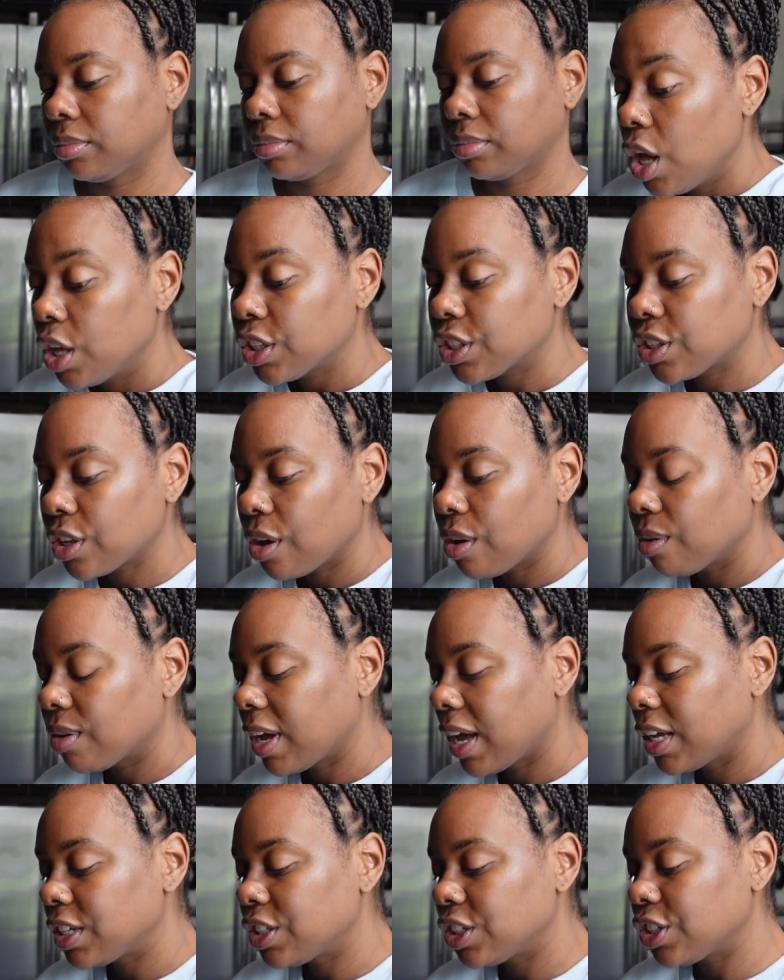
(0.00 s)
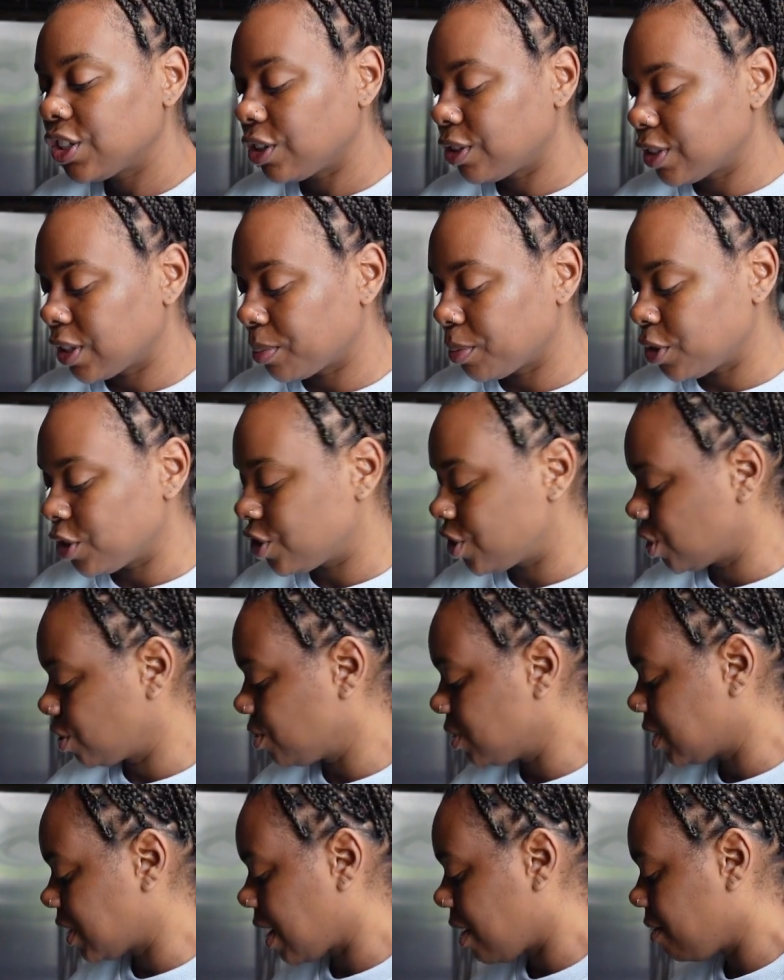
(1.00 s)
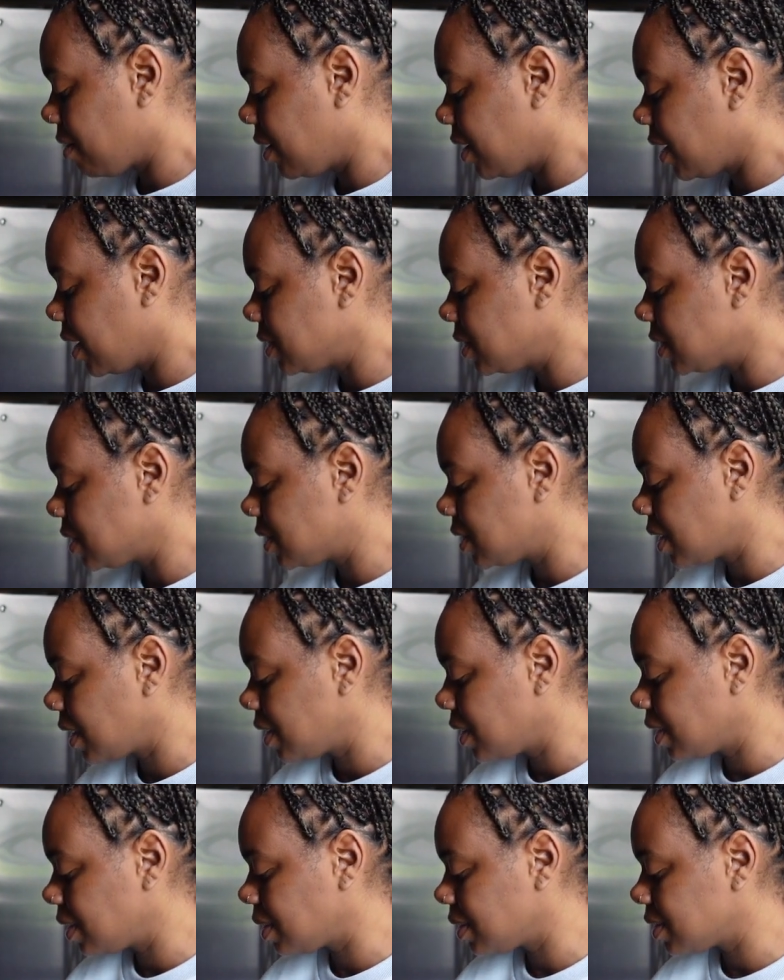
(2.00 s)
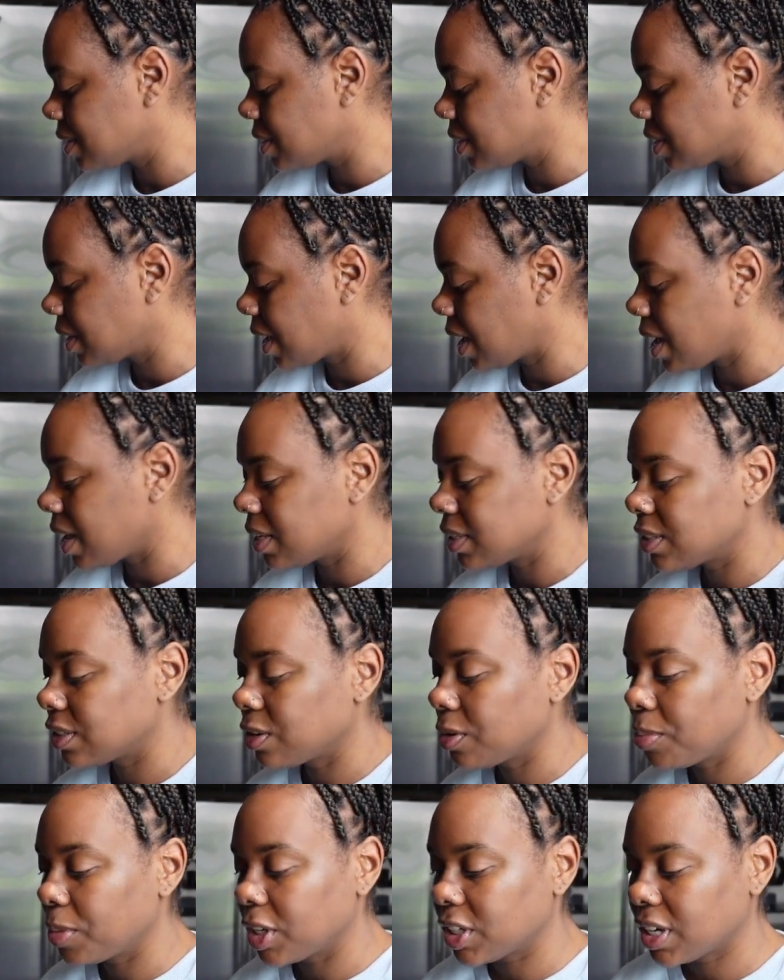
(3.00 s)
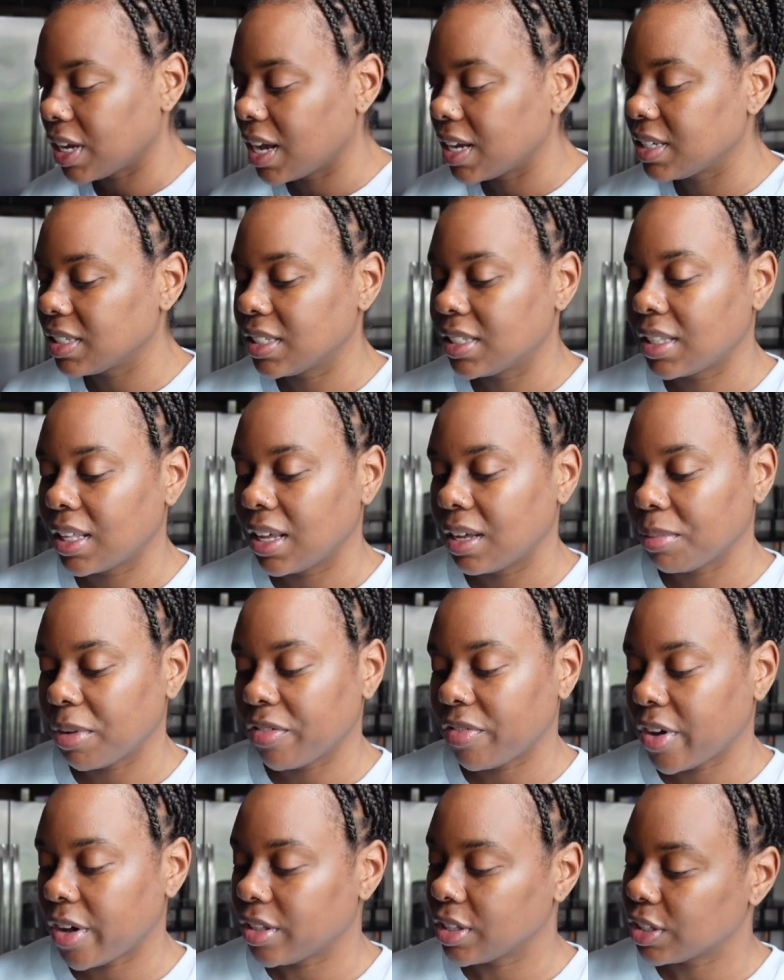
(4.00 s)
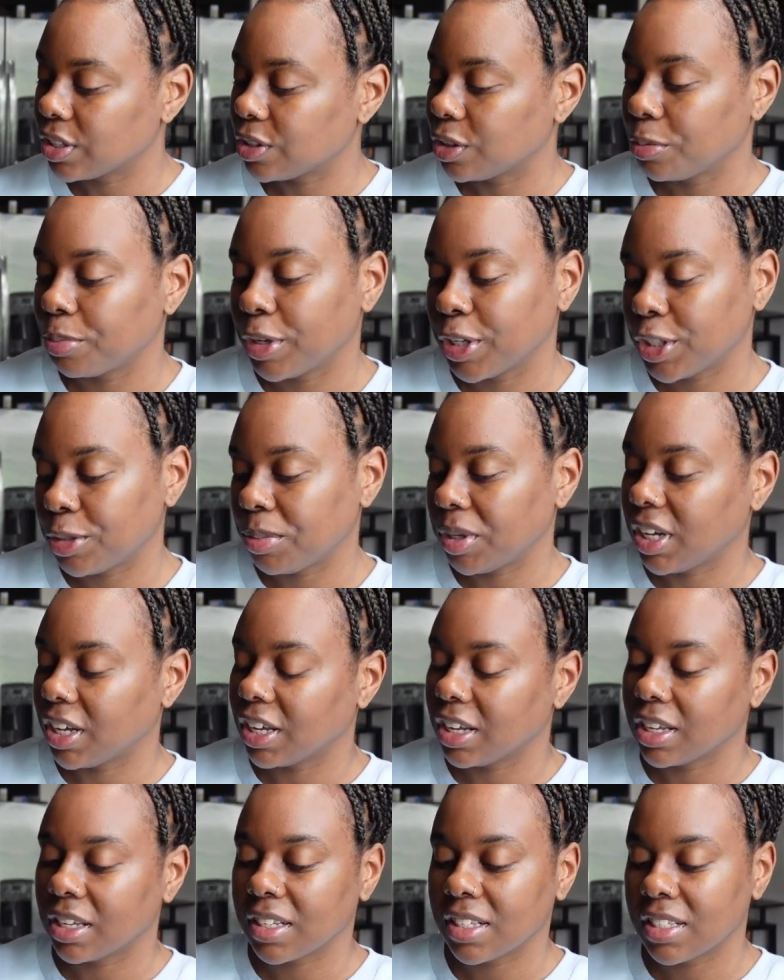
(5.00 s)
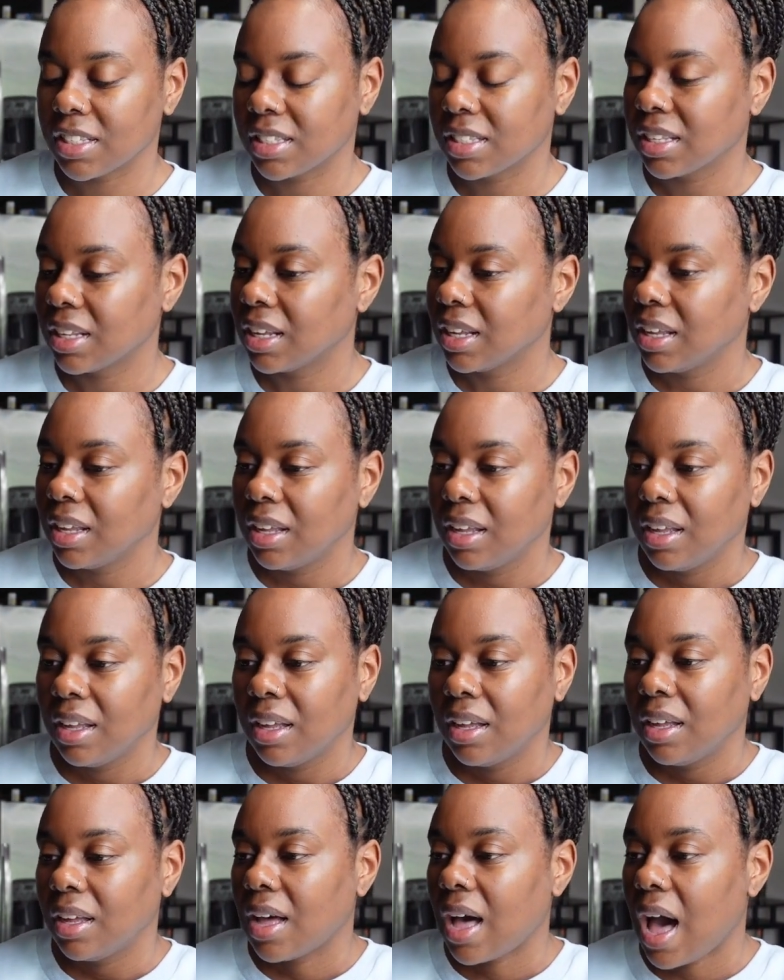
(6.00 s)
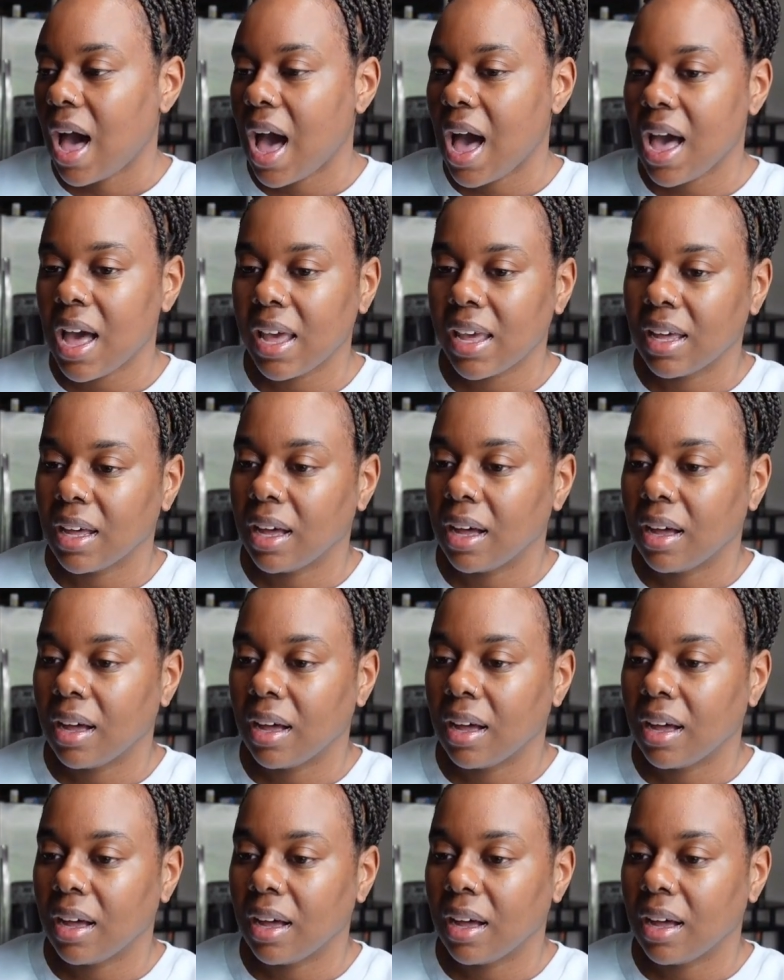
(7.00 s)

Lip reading: So God just shows up and shows out, and I just thank God so much. I just thank my Father so much because I